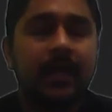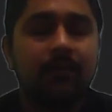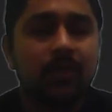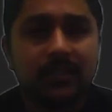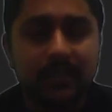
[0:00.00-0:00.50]

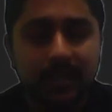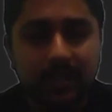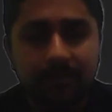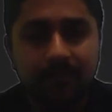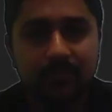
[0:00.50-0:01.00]
I wouldn't
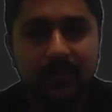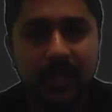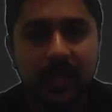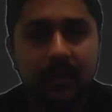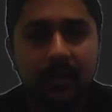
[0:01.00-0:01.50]
say
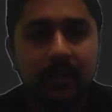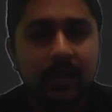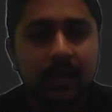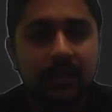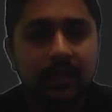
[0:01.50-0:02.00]
that
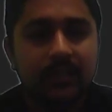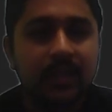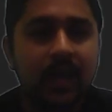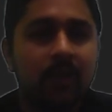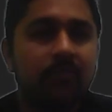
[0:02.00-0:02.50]
this
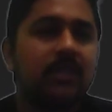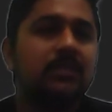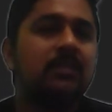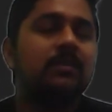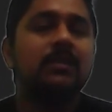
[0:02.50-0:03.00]
is kind of a
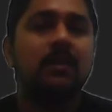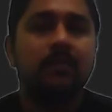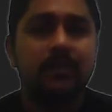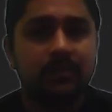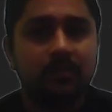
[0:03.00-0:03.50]
customer
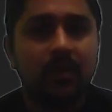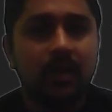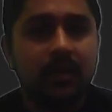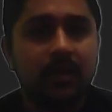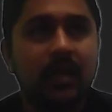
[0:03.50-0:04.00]
service,
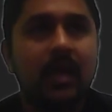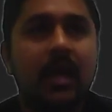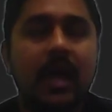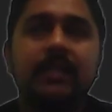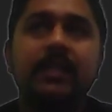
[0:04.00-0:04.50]
but
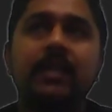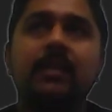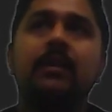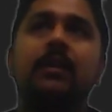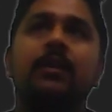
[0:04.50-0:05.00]
I
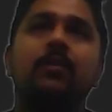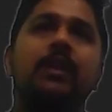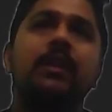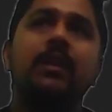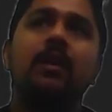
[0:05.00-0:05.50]
think
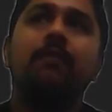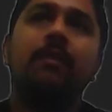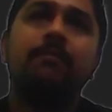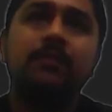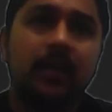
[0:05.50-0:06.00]
creating a
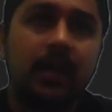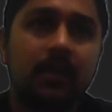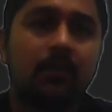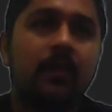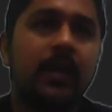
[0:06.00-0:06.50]

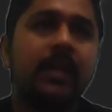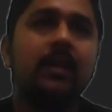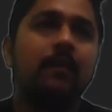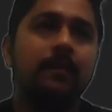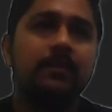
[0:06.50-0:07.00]
website or
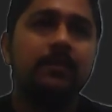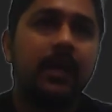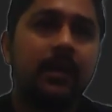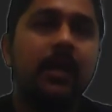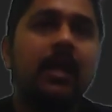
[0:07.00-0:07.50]
running a
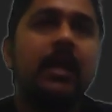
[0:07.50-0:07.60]
website